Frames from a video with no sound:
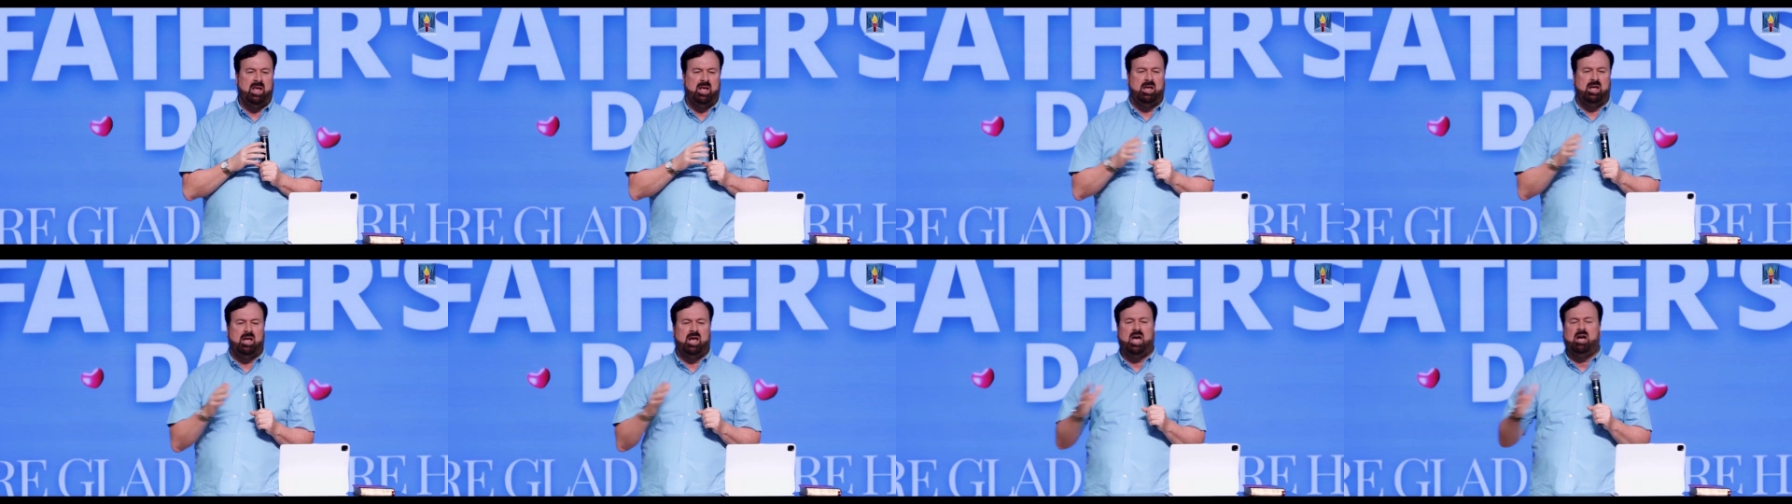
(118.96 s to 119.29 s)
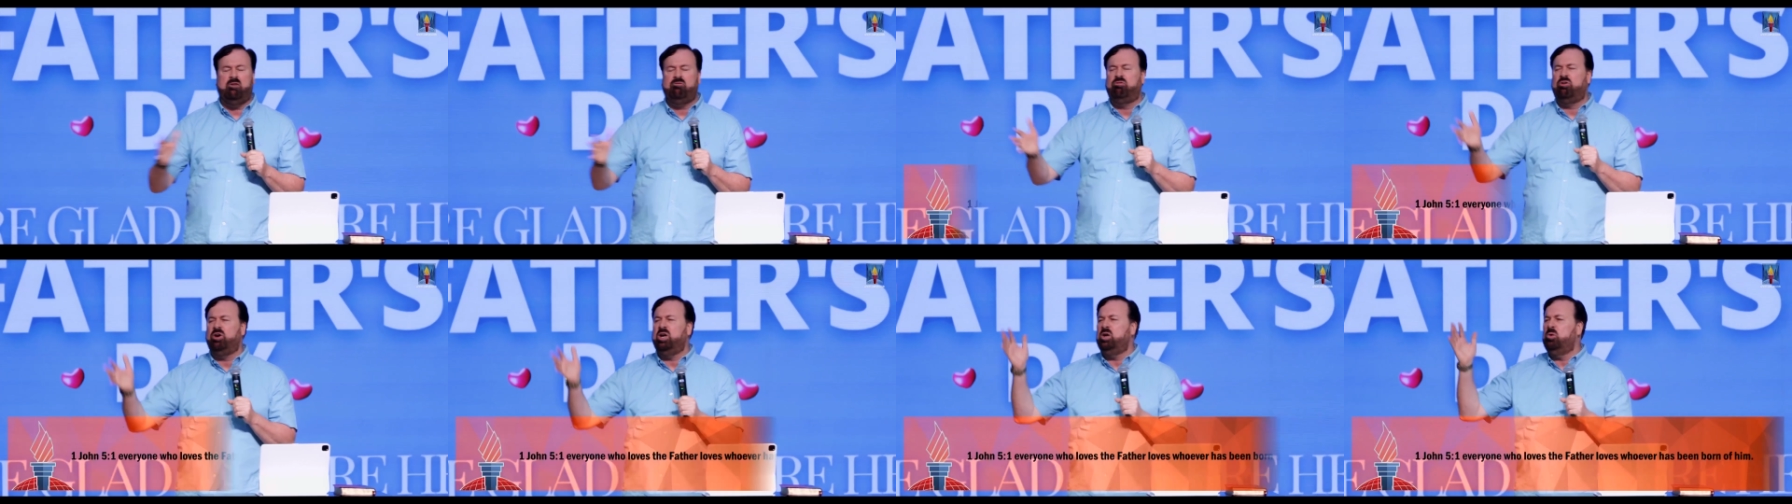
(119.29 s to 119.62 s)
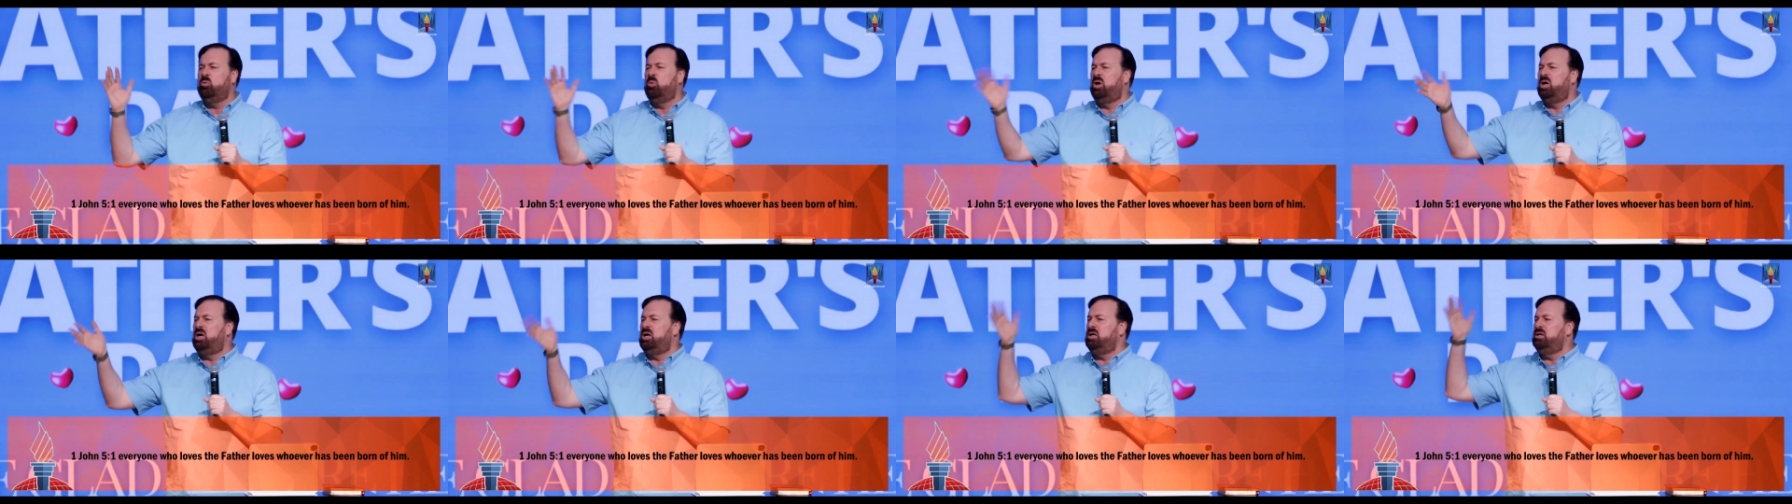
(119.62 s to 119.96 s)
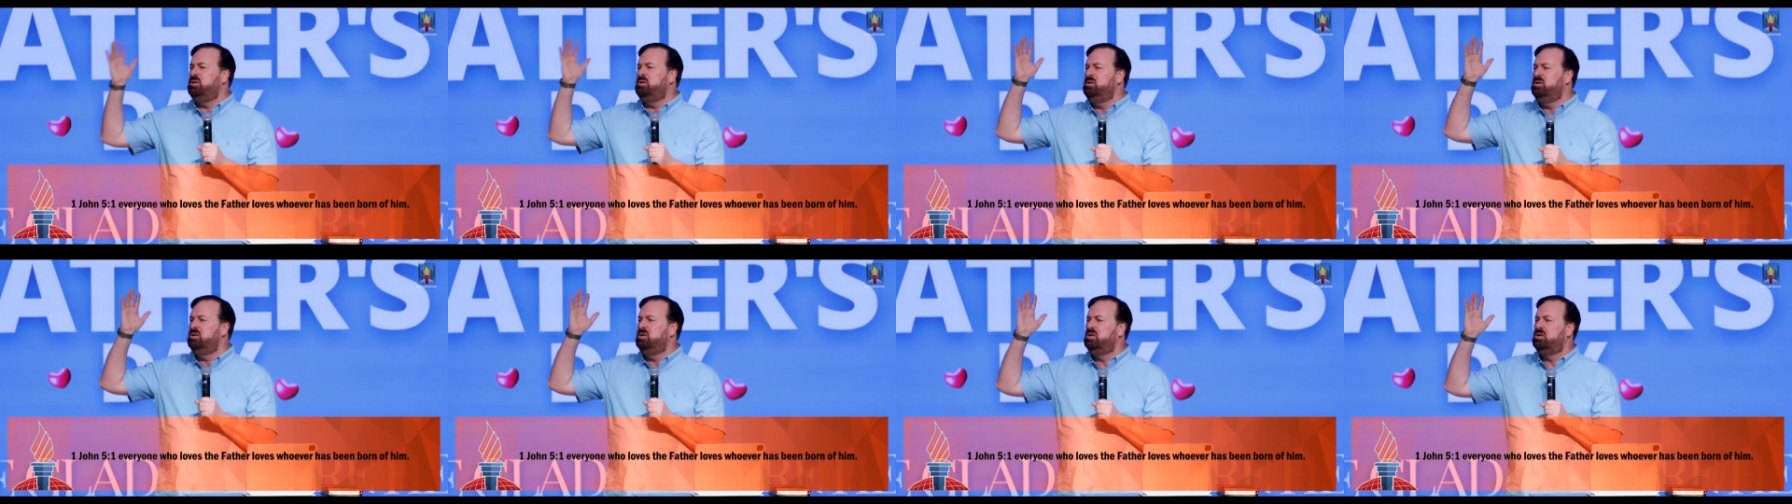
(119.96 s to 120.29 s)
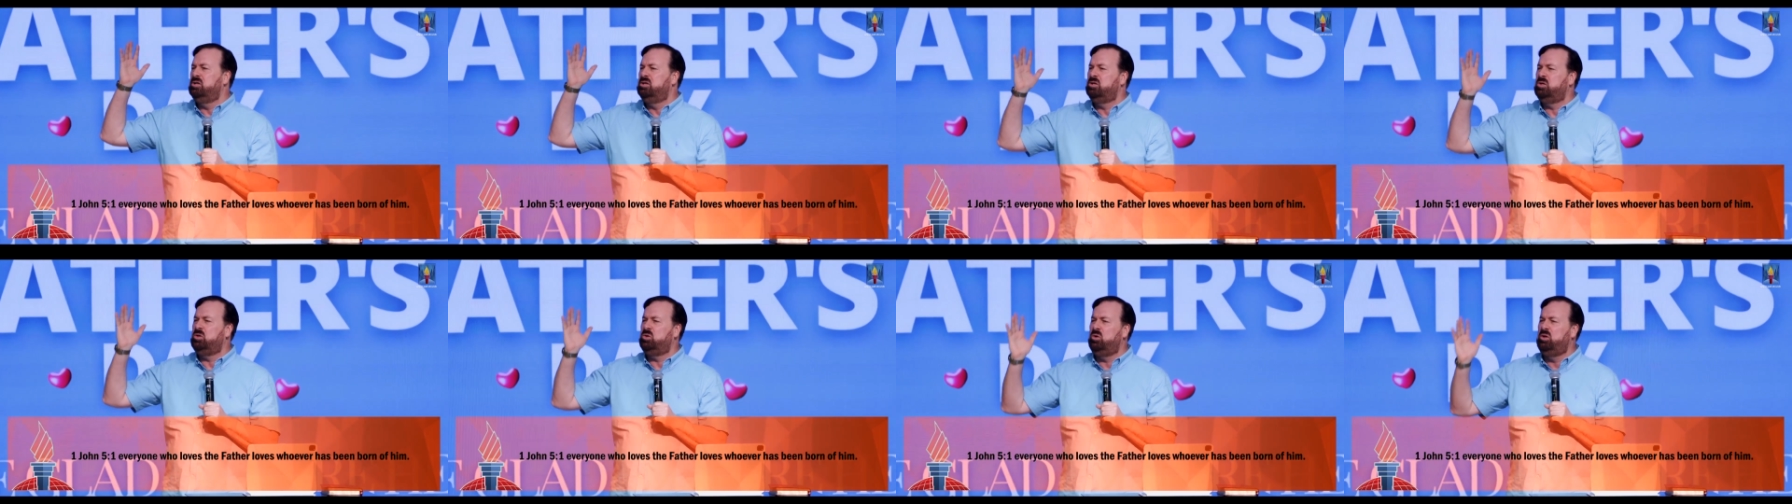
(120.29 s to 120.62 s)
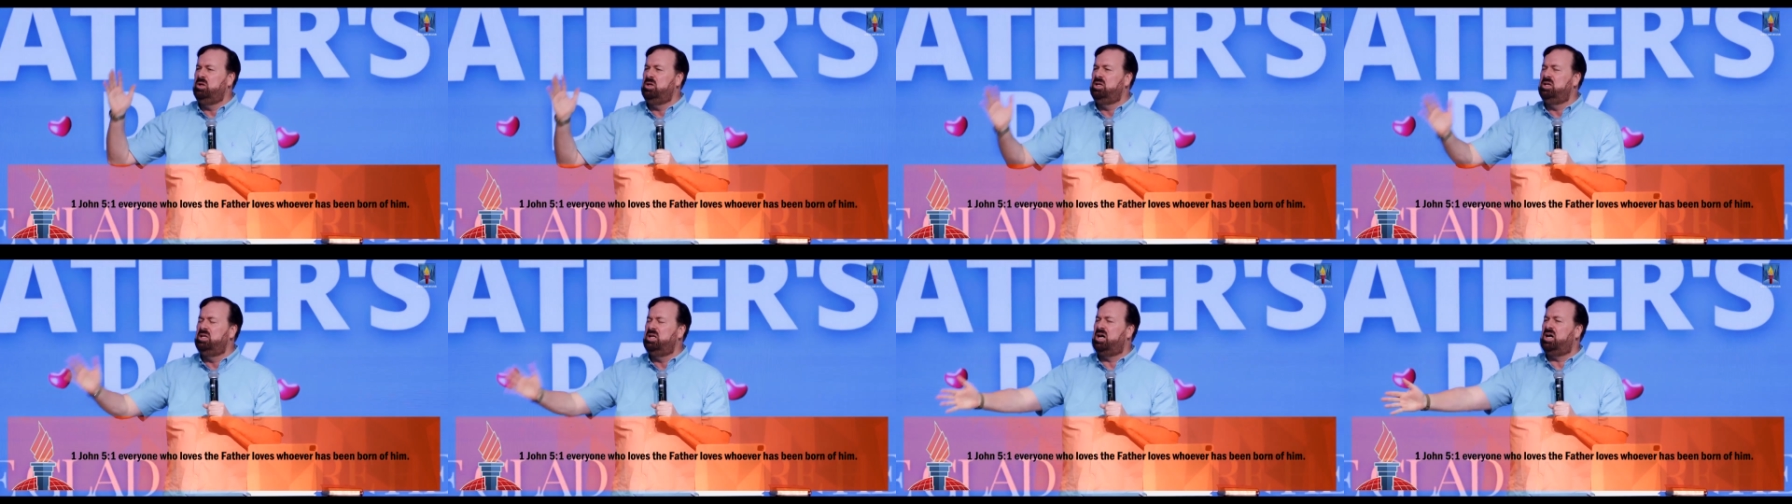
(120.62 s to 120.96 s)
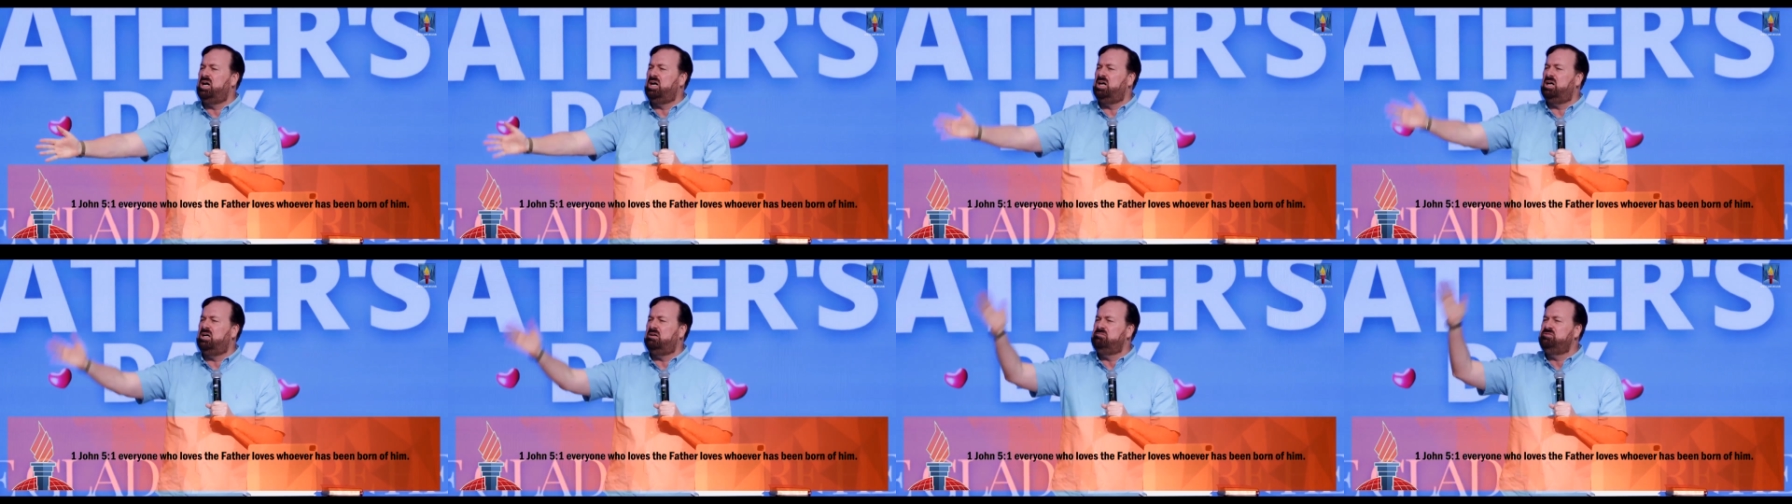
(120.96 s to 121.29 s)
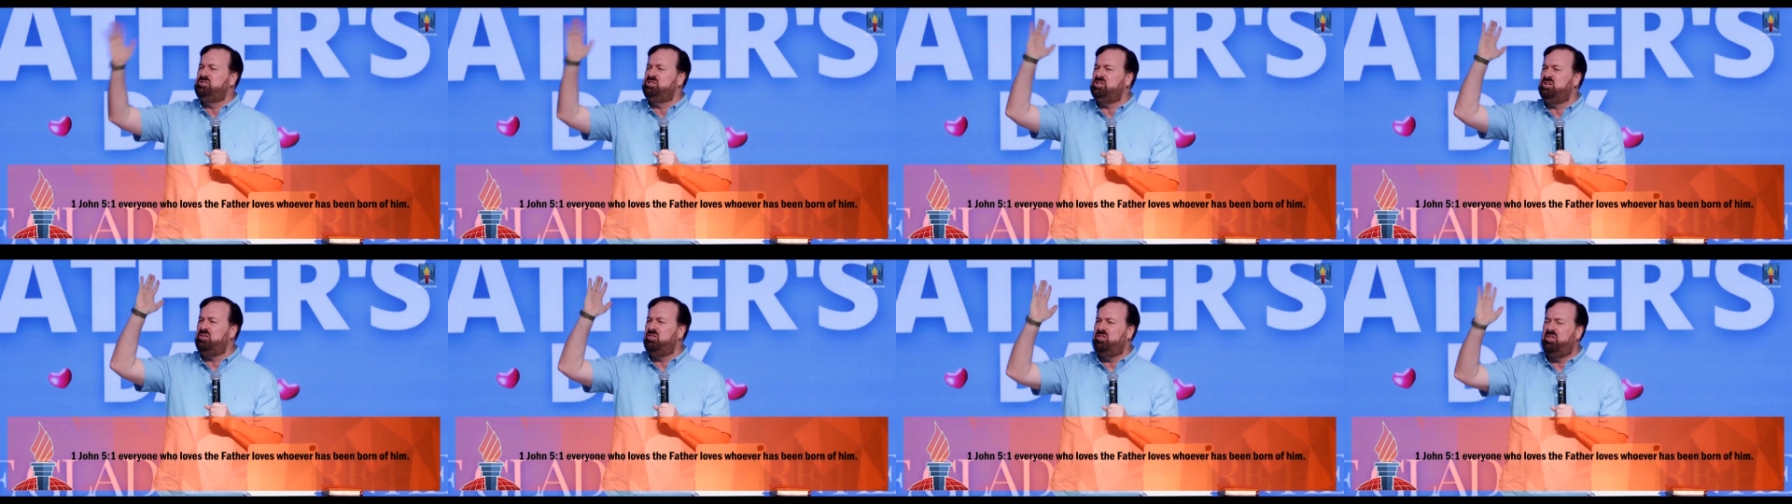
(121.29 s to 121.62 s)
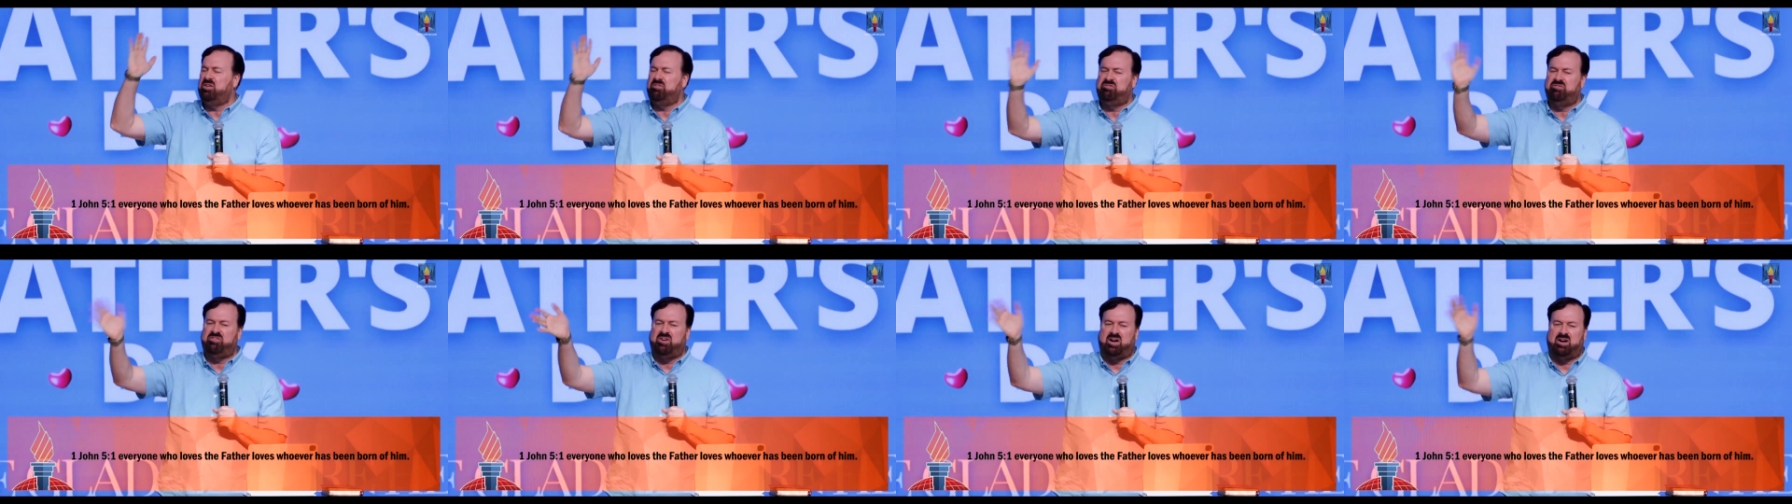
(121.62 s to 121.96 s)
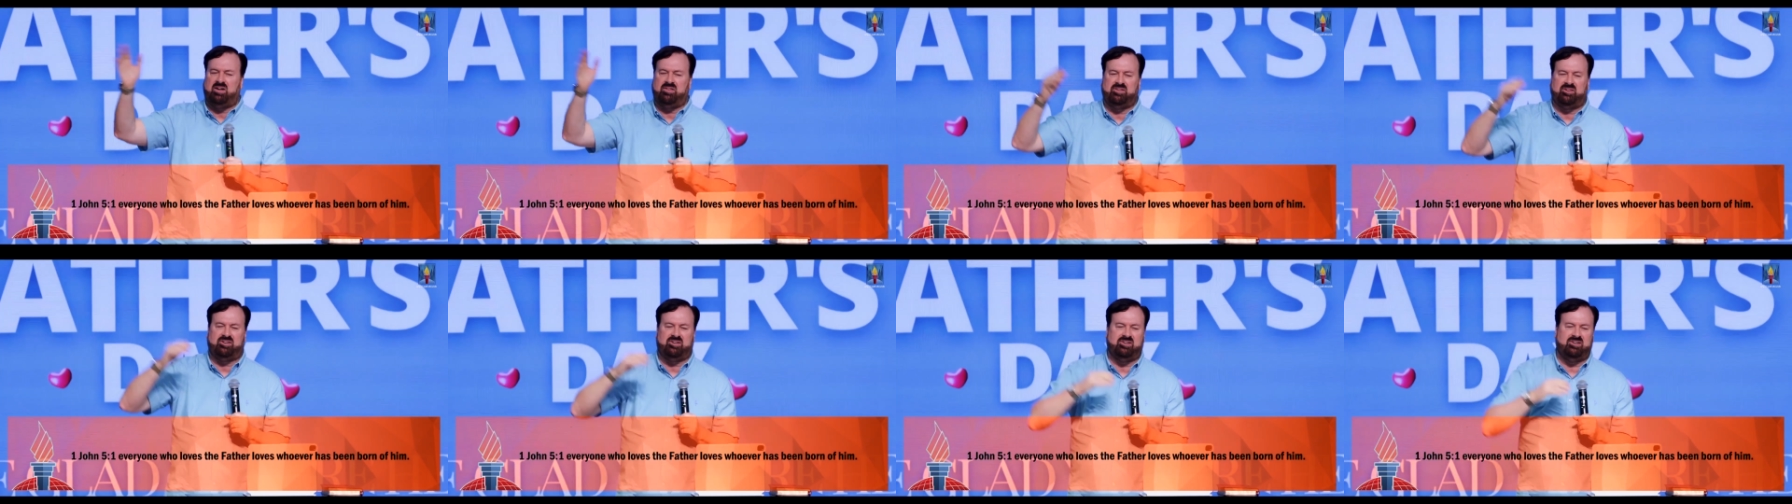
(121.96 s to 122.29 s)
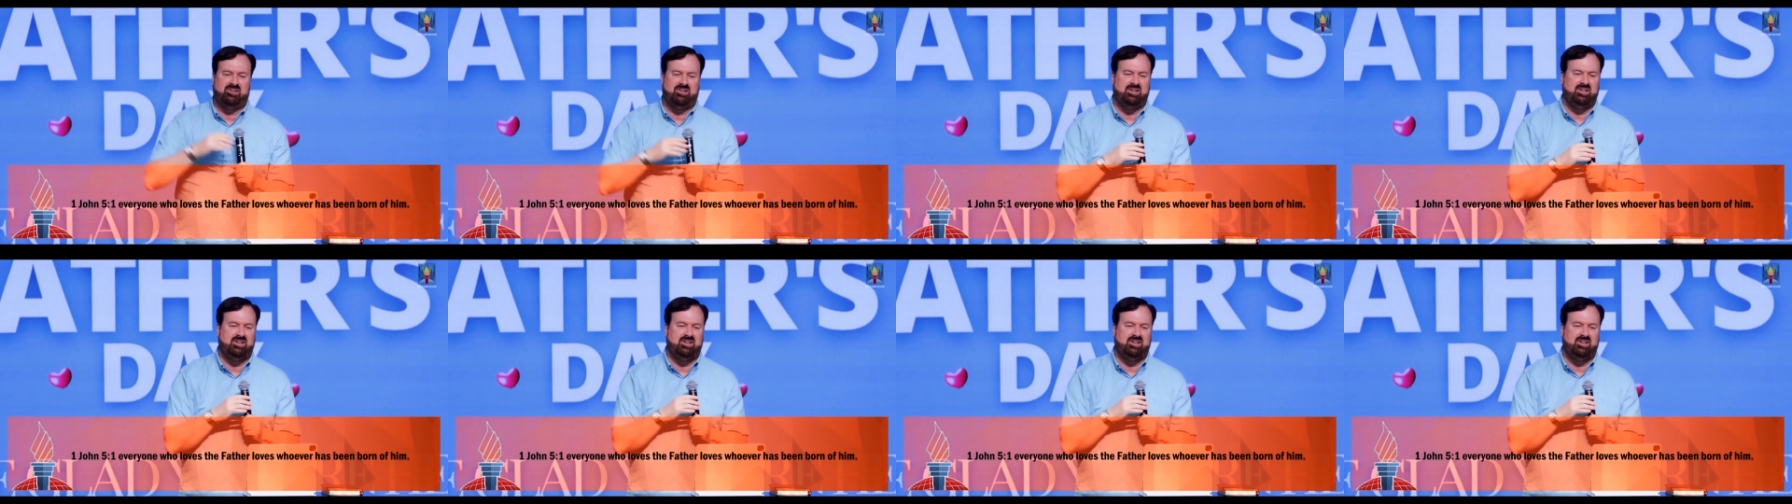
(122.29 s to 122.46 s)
"Everyone who loves the Father